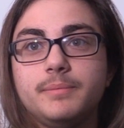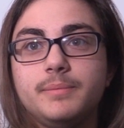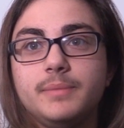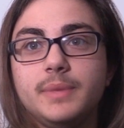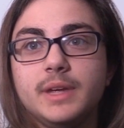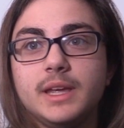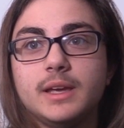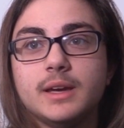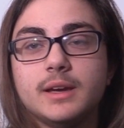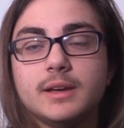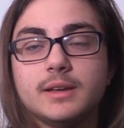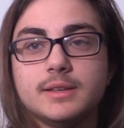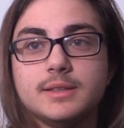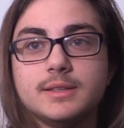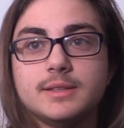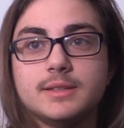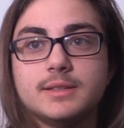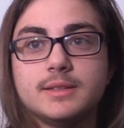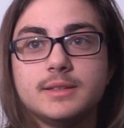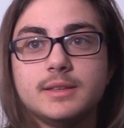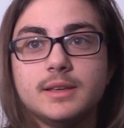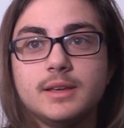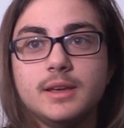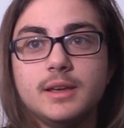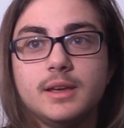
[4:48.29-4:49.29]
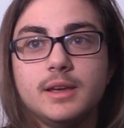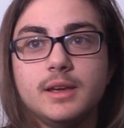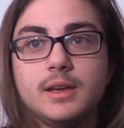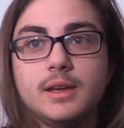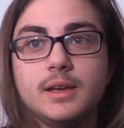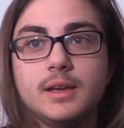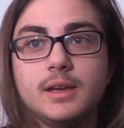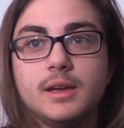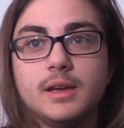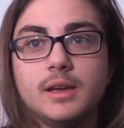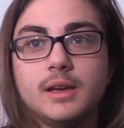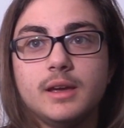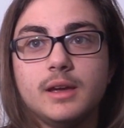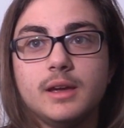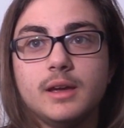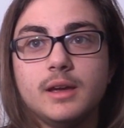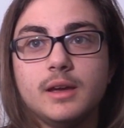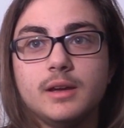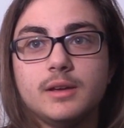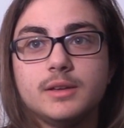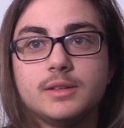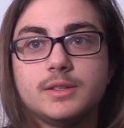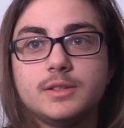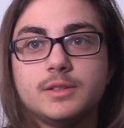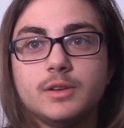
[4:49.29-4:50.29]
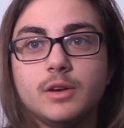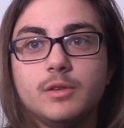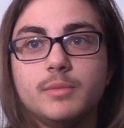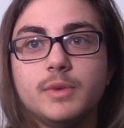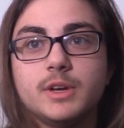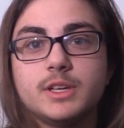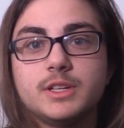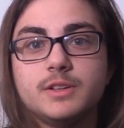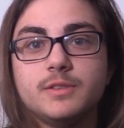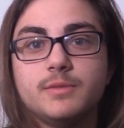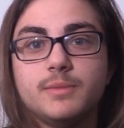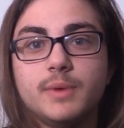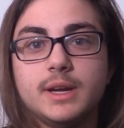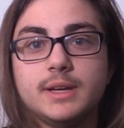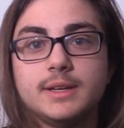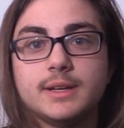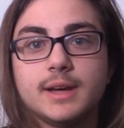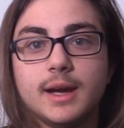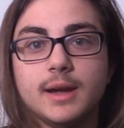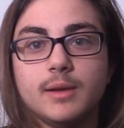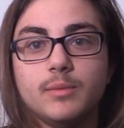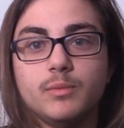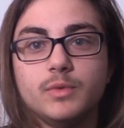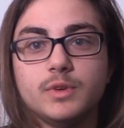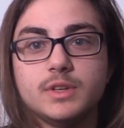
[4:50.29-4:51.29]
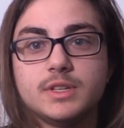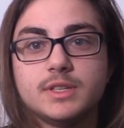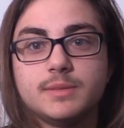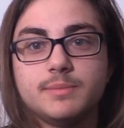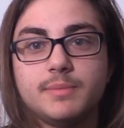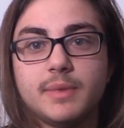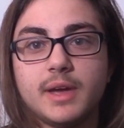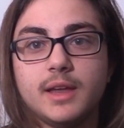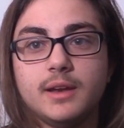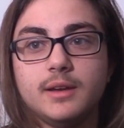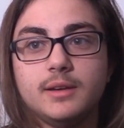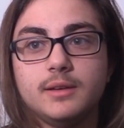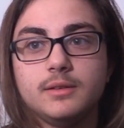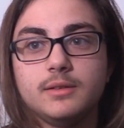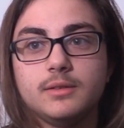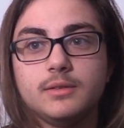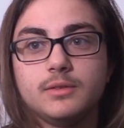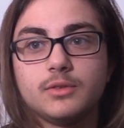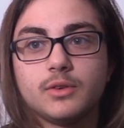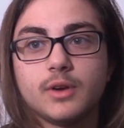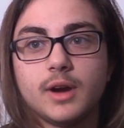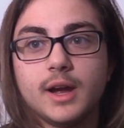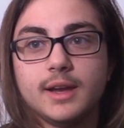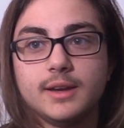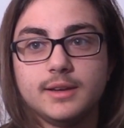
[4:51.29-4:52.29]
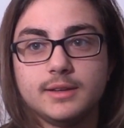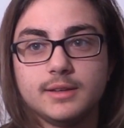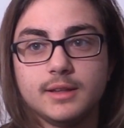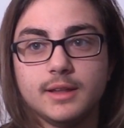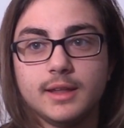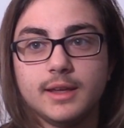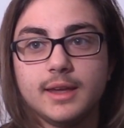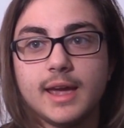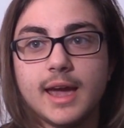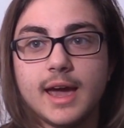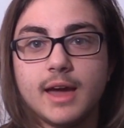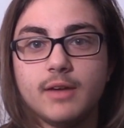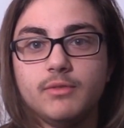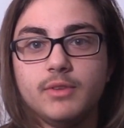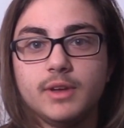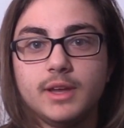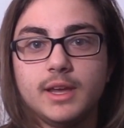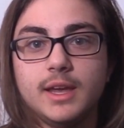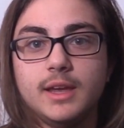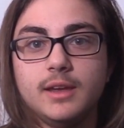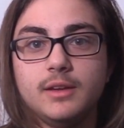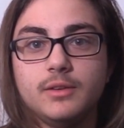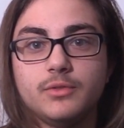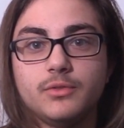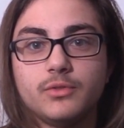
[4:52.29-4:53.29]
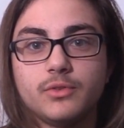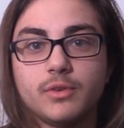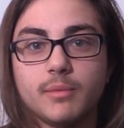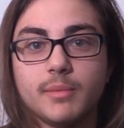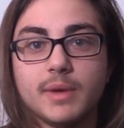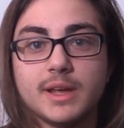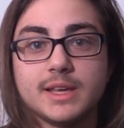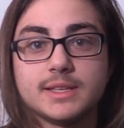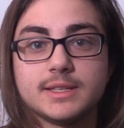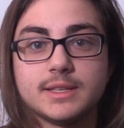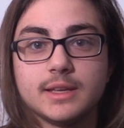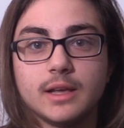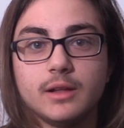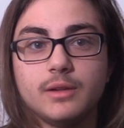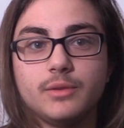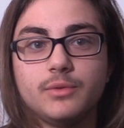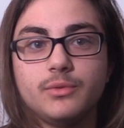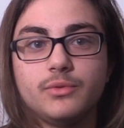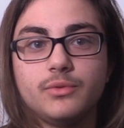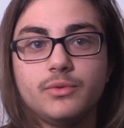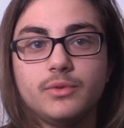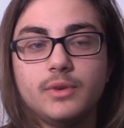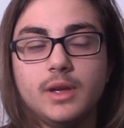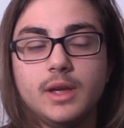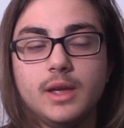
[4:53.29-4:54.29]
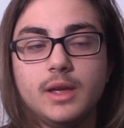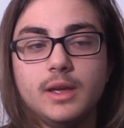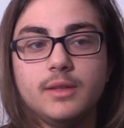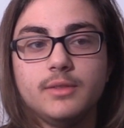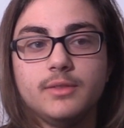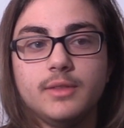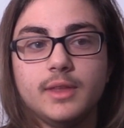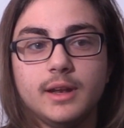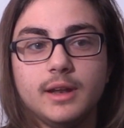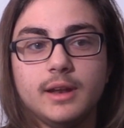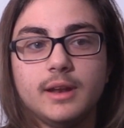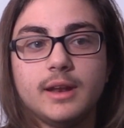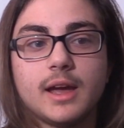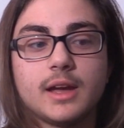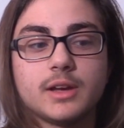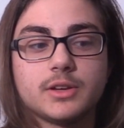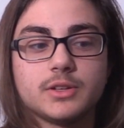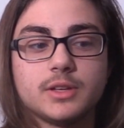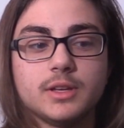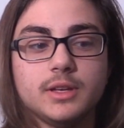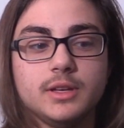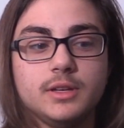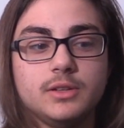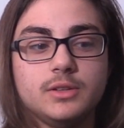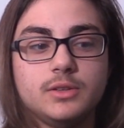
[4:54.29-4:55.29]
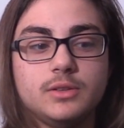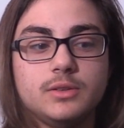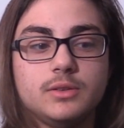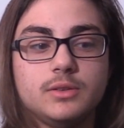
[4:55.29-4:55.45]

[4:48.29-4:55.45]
because so much of my time was spent trying to advocate for myself that it actually